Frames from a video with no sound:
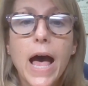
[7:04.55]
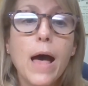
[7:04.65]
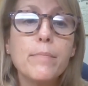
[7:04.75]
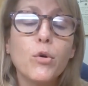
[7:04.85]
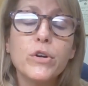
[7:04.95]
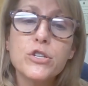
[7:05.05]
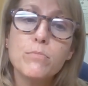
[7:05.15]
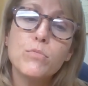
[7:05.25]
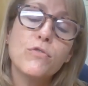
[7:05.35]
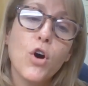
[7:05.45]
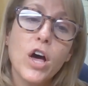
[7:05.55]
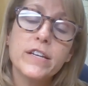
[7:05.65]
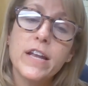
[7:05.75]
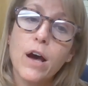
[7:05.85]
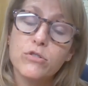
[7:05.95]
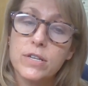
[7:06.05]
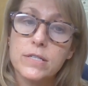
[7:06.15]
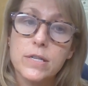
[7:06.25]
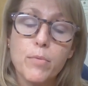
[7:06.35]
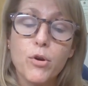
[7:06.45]
I'm going to move on now to
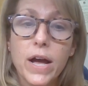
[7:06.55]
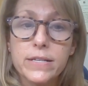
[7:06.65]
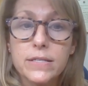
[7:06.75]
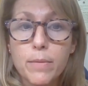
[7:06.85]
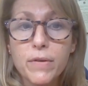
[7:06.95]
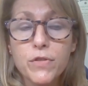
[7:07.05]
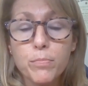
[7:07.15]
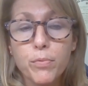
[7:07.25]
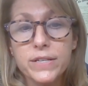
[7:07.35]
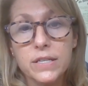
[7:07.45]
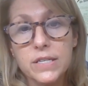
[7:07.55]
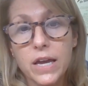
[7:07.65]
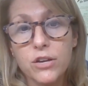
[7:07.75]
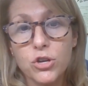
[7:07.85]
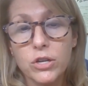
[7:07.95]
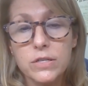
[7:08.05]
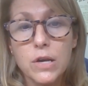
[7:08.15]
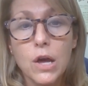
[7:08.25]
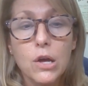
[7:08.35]
summarize some of the presentations